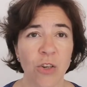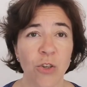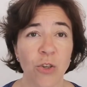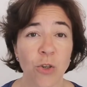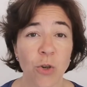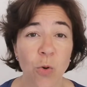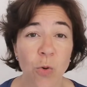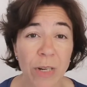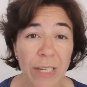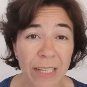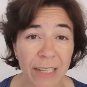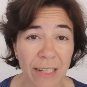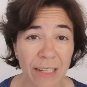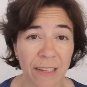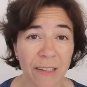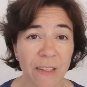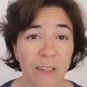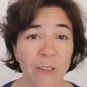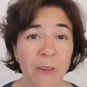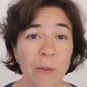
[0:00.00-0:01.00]

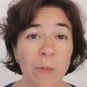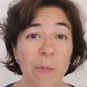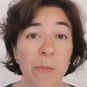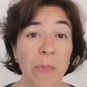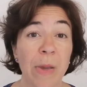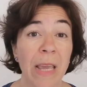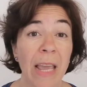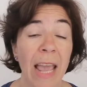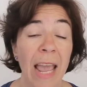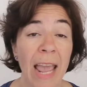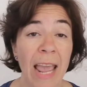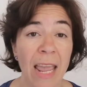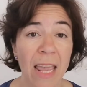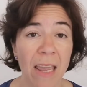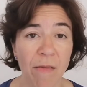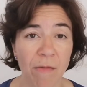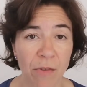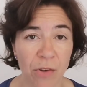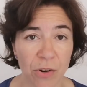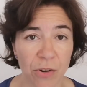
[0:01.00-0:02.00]
choices,
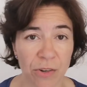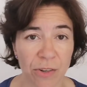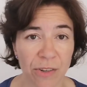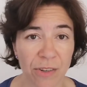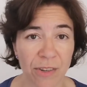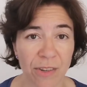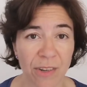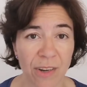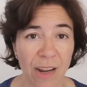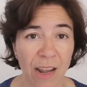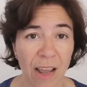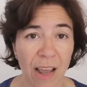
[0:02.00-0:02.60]
behaviors